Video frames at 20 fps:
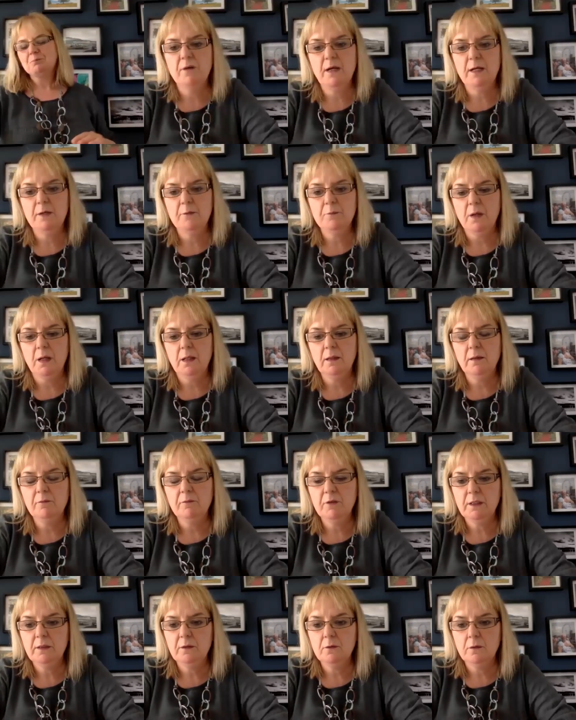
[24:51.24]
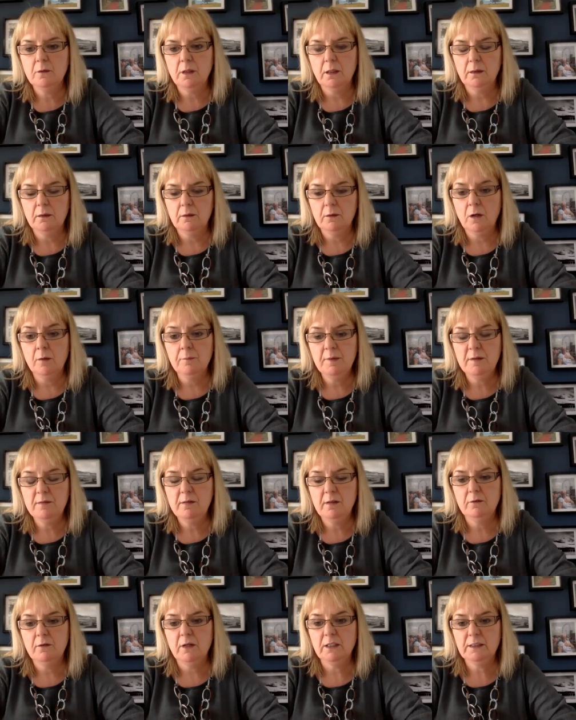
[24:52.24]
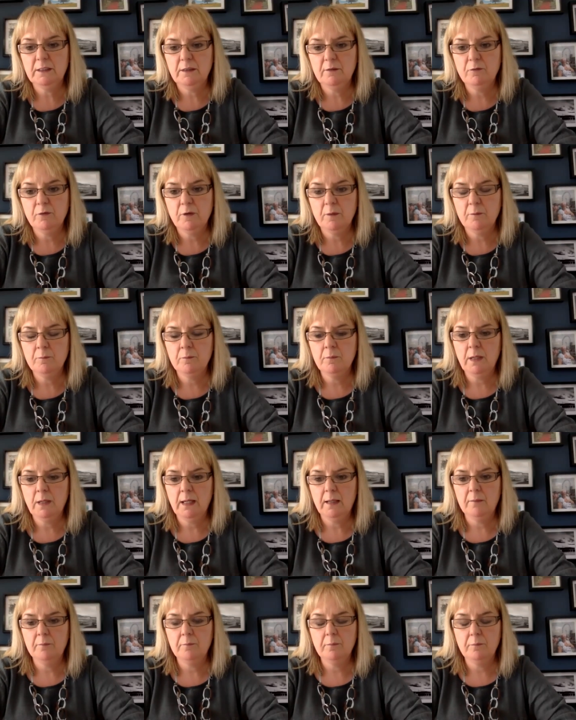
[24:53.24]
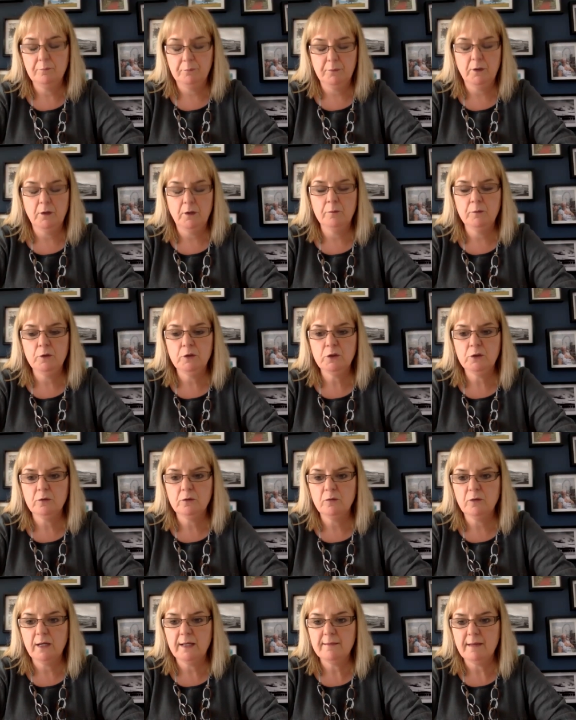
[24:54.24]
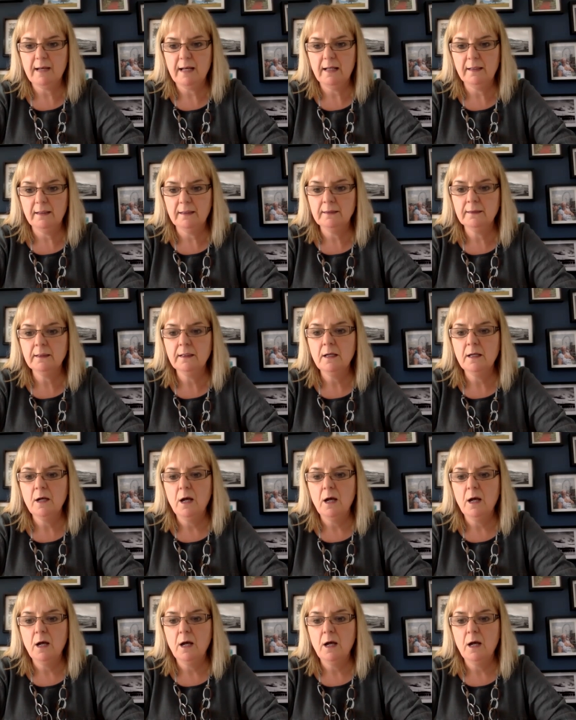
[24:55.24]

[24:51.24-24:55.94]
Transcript: a lovely comment here actually from our mutual friend Alan.